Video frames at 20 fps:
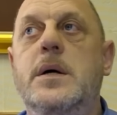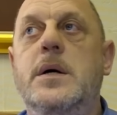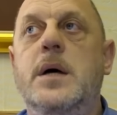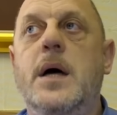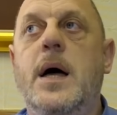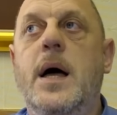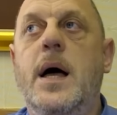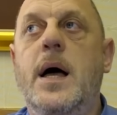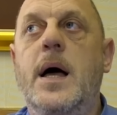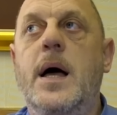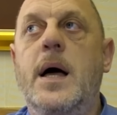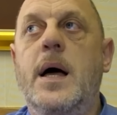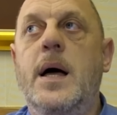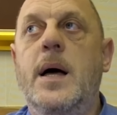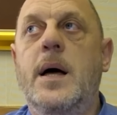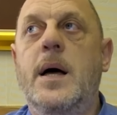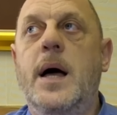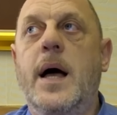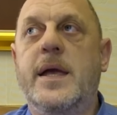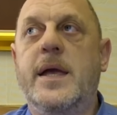
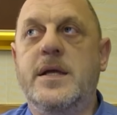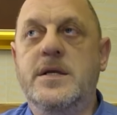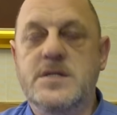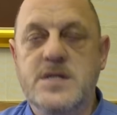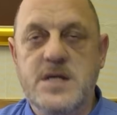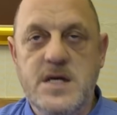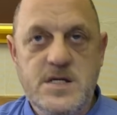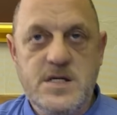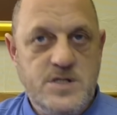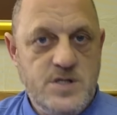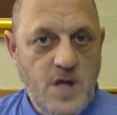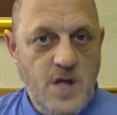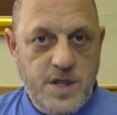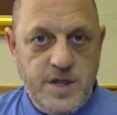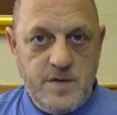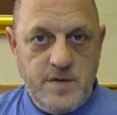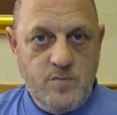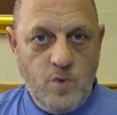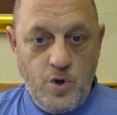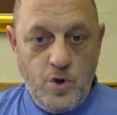I can say it's
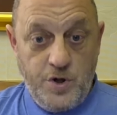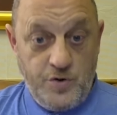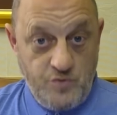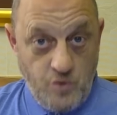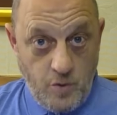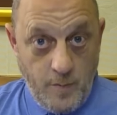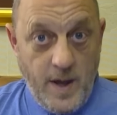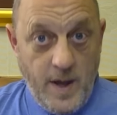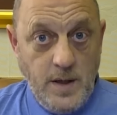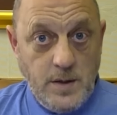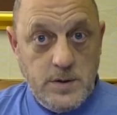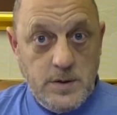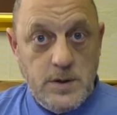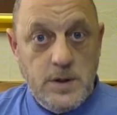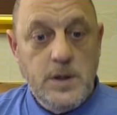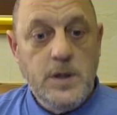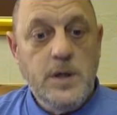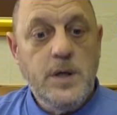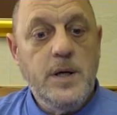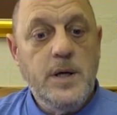nothing more than rumour,
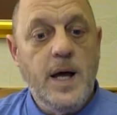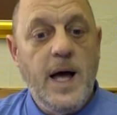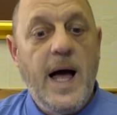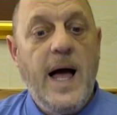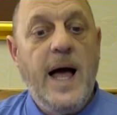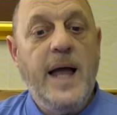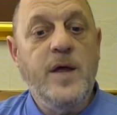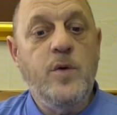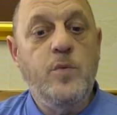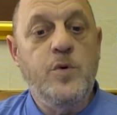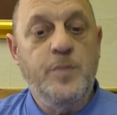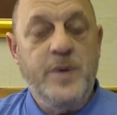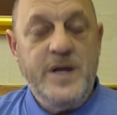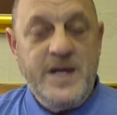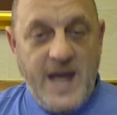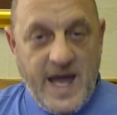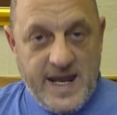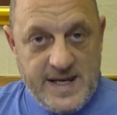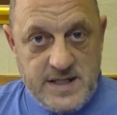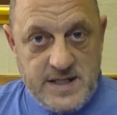and it would be
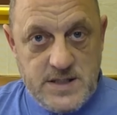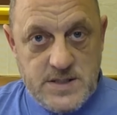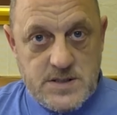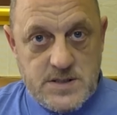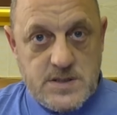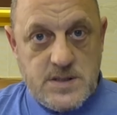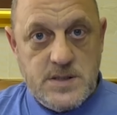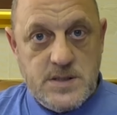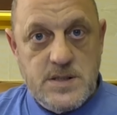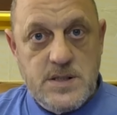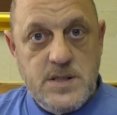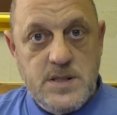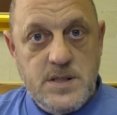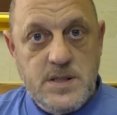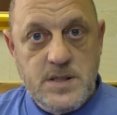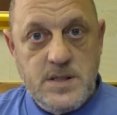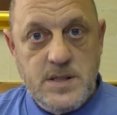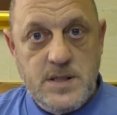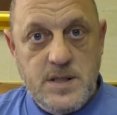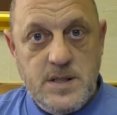nice
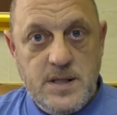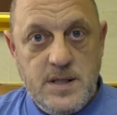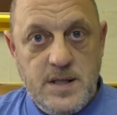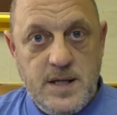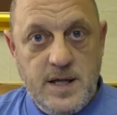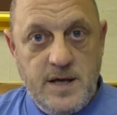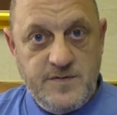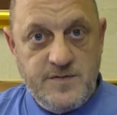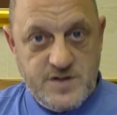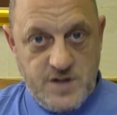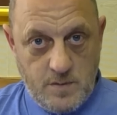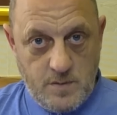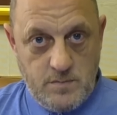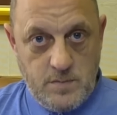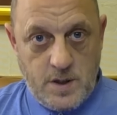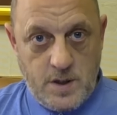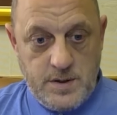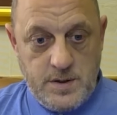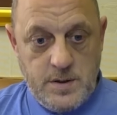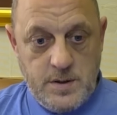if
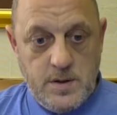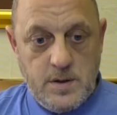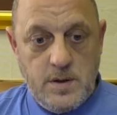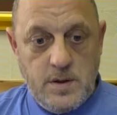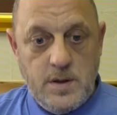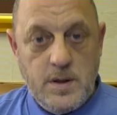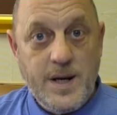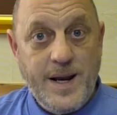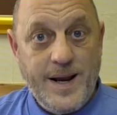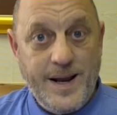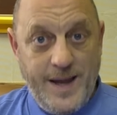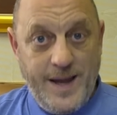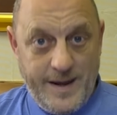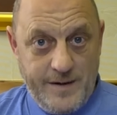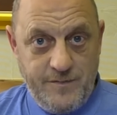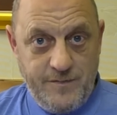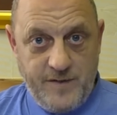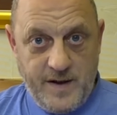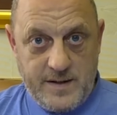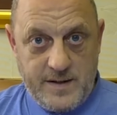someone
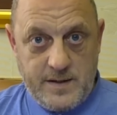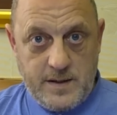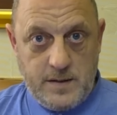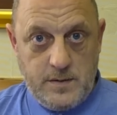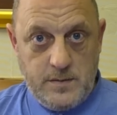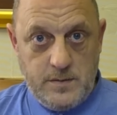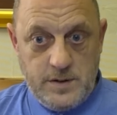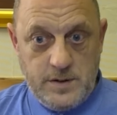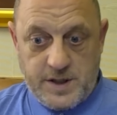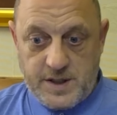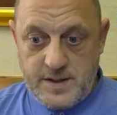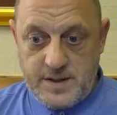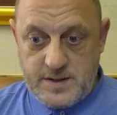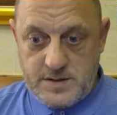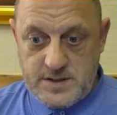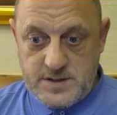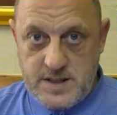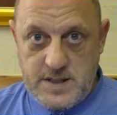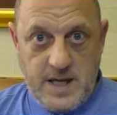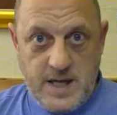clarified it. You can
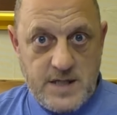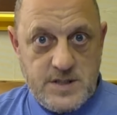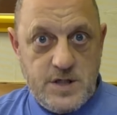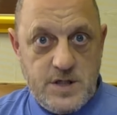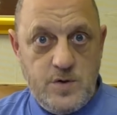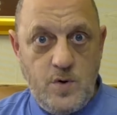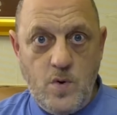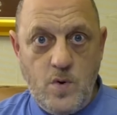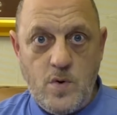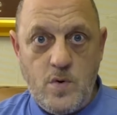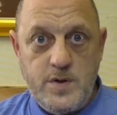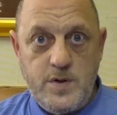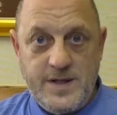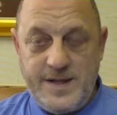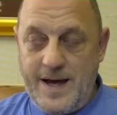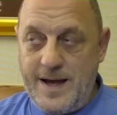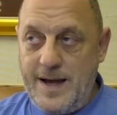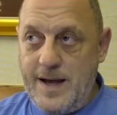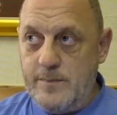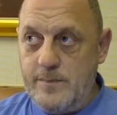say yes or no. Did it
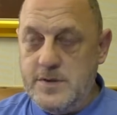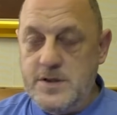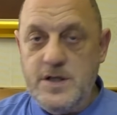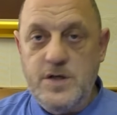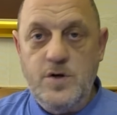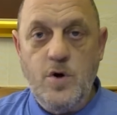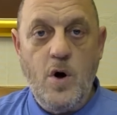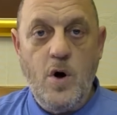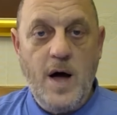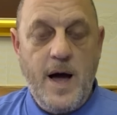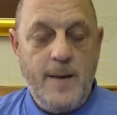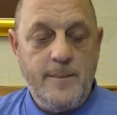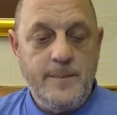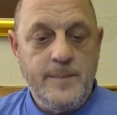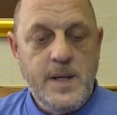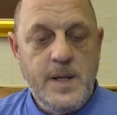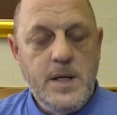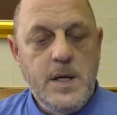happen? Did it not happen?